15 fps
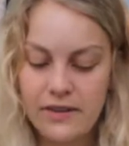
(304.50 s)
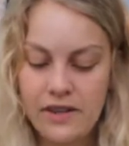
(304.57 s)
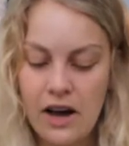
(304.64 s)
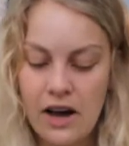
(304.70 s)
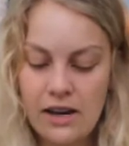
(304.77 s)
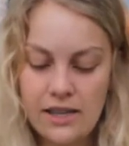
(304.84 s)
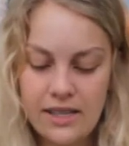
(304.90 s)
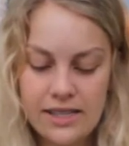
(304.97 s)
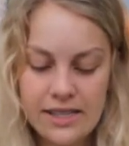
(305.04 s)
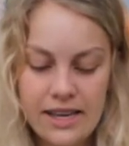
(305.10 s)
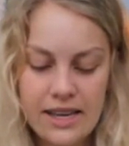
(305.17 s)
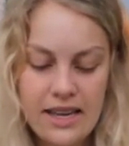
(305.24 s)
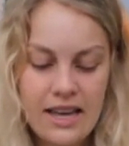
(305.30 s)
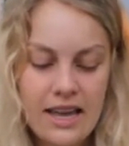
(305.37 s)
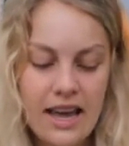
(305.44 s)
of socks
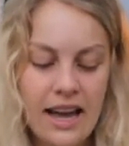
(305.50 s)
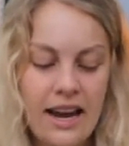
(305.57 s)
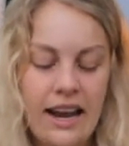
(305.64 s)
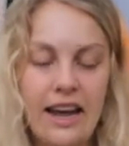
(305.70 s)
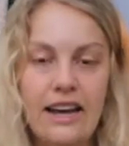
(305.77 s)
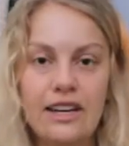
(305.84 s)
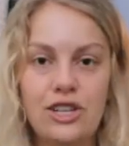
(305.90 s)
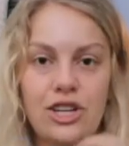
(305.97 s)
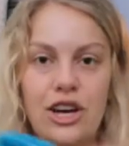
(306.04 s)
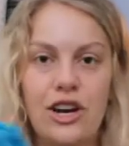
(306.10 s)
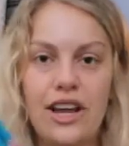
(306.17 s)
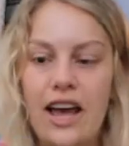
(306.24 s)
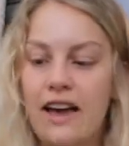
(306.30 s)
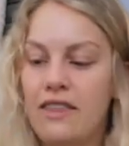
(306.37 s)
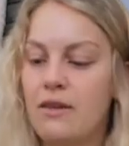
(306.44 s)
and I actually
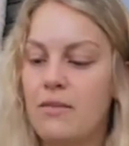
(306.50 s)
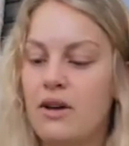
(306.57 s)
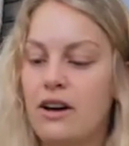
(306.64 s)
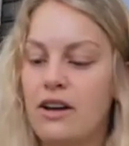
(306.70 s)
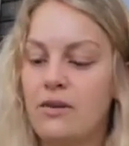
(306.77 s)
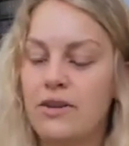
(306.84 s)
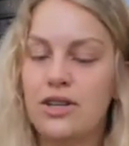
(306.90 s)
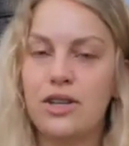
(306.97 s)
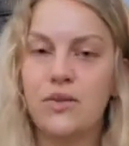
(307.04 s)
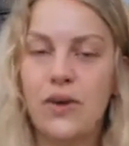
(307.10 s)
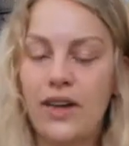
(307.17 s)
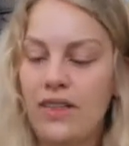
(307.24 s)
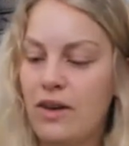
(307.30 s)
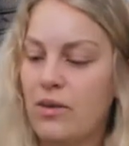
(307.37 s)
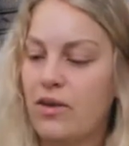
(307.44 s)
already had them on, which is
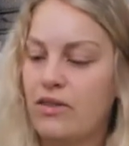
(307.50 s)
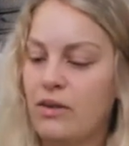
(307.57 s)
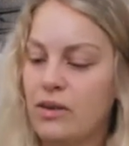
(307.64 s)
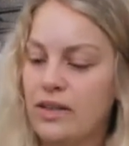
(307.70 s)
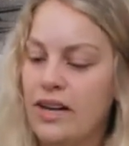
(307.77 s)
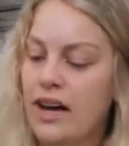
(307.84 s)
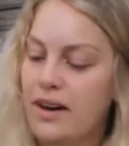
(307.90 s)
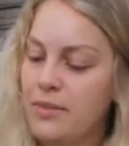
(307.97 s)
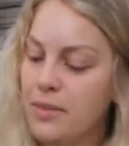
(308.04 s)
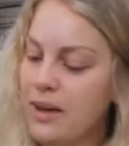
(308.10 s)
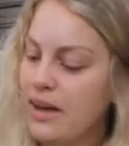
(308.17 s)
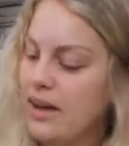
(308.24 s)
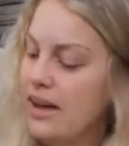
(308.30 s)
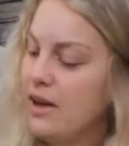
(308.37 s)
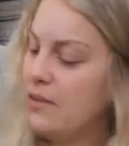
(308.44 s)
why they were folded up.
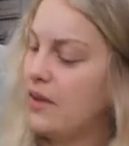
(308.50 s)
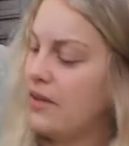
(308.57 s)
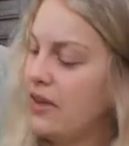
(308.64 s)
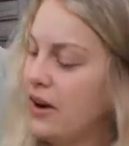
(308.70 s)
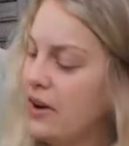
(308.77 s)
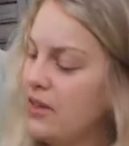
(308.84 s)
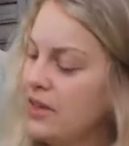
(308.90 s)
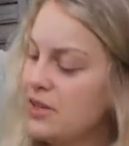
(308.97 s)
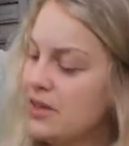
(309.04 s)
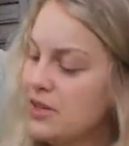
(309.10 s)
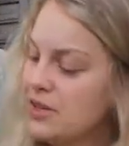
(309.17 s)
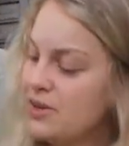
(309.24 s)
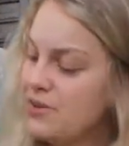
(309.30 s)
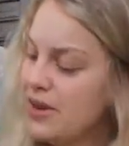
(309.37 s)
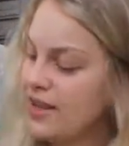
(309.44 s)
But they are these
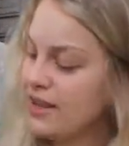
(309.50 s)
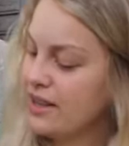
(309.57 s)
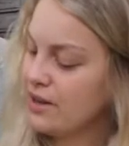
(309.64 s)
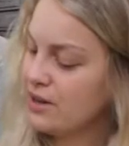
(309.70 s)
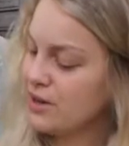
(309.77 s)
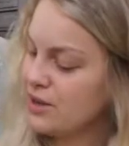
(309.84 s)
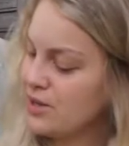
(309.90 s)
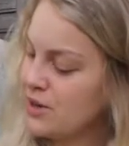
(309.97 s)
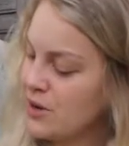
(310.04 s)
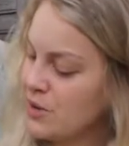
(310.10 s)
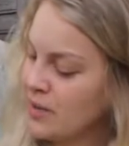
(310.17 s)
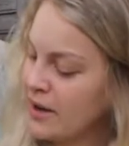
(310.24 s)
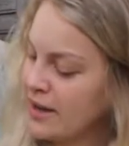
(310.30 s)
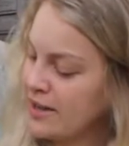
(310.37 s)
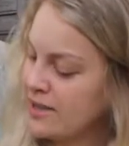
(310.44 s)
sweet little
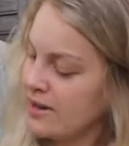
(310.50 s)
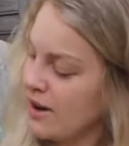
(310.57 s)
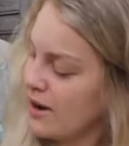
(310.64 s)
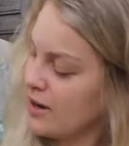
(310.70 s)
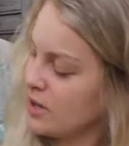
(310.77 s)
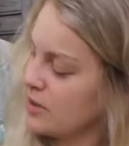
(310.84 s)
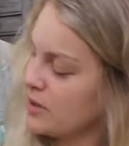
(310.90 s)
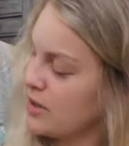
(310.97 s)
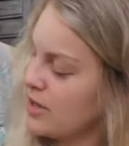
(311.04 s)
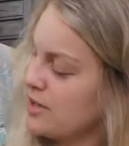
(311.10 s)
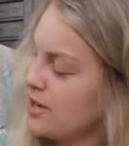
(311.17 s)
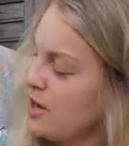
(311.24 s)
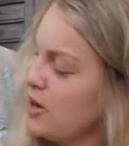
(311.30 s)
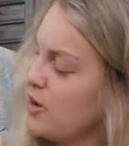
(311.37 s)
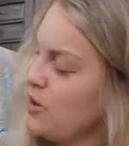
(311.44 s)
snowman socks with this
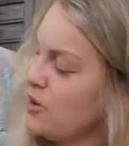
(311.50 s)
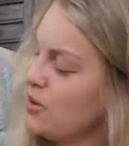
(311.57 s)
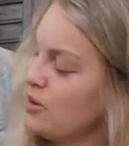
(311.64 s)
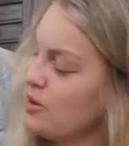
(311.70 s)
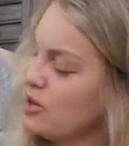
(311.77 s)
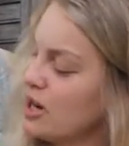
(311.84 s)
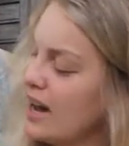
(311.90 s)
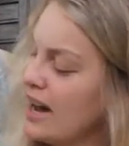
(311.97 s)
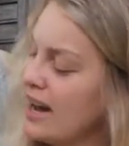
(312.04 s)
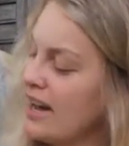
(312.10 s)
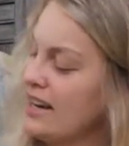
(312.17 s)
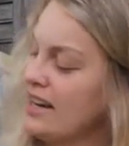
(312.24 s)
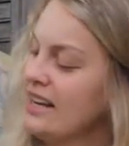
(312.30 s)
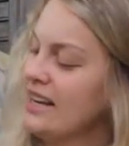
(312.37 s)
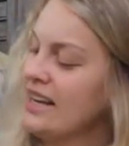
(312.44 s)
huge
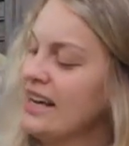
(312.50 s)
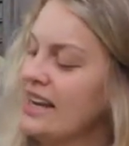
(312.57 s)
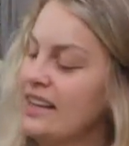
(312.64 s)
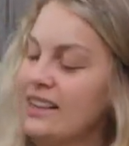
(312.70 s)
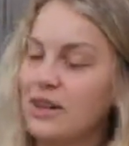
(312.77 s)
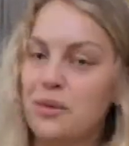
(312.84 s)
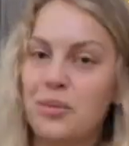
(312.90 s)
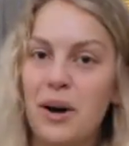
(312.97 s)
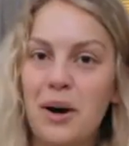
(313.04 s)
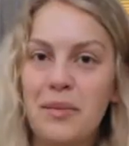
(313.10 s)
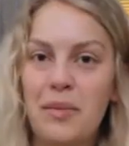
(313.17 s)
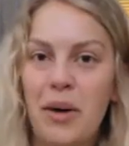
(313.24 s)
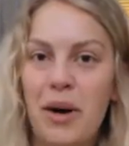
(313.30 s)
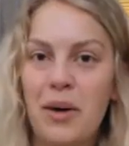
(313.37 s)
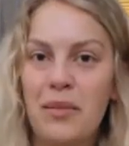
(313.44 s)
hat and little
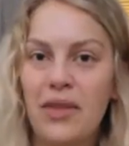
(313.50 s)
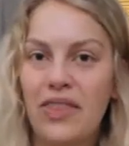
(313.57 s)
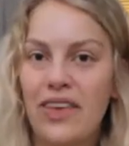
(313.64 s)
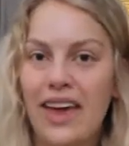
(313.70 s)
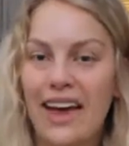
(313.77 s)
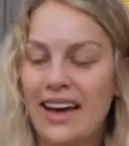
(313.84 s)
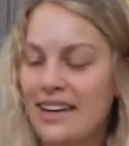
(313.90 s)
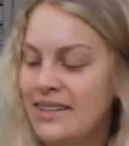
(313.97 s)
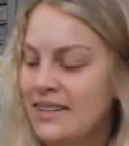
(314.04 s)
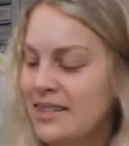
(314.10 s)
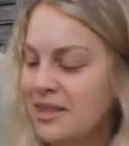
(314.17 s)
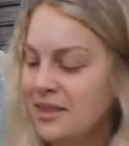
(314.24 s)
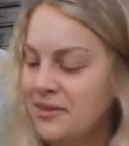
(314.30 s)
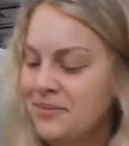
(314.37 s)
pom-pom at the end.